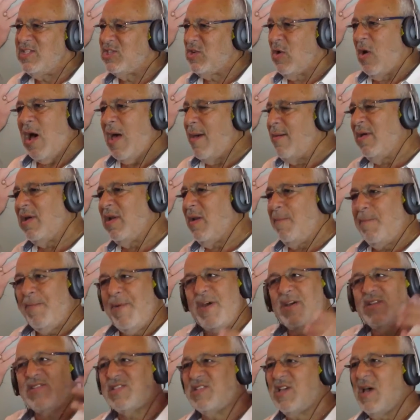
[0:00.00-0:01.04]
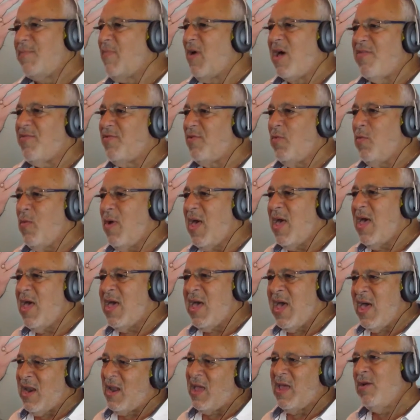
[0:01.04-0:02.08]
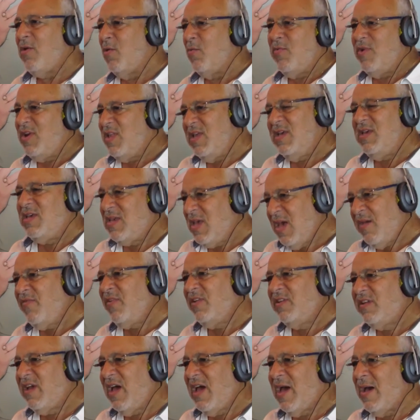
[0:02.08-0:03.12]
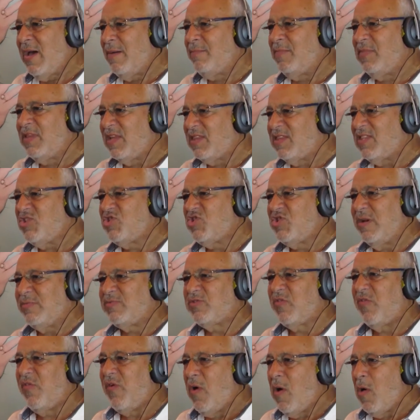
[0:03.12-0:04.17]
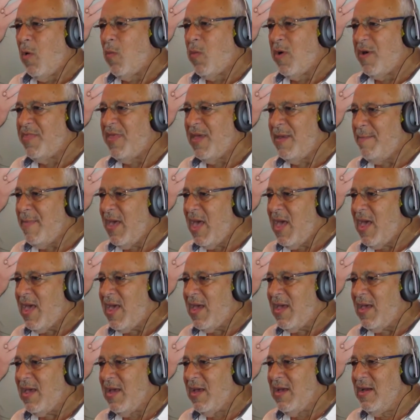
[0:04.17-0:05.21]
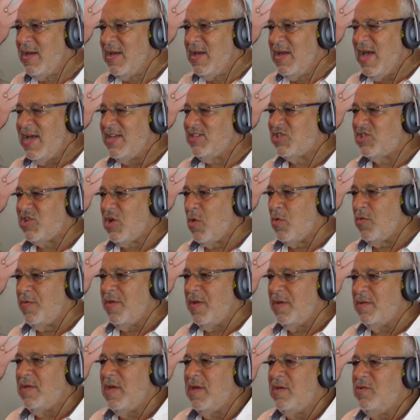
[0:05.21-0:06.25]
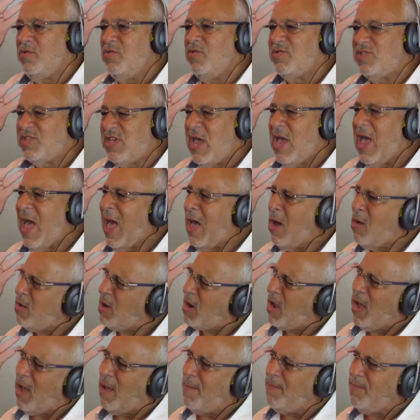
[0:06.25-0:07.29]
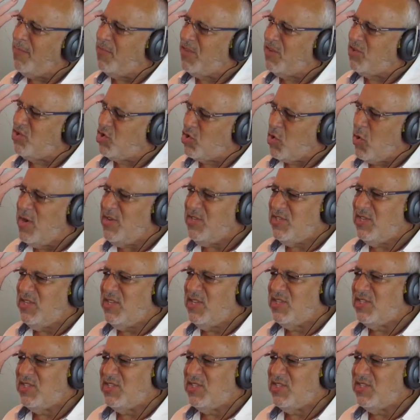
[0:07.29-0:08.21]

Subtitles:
So I'm going to pick some other way, and I don't really give a damn. Let the chips fall where they may. And so you say, how come the choice in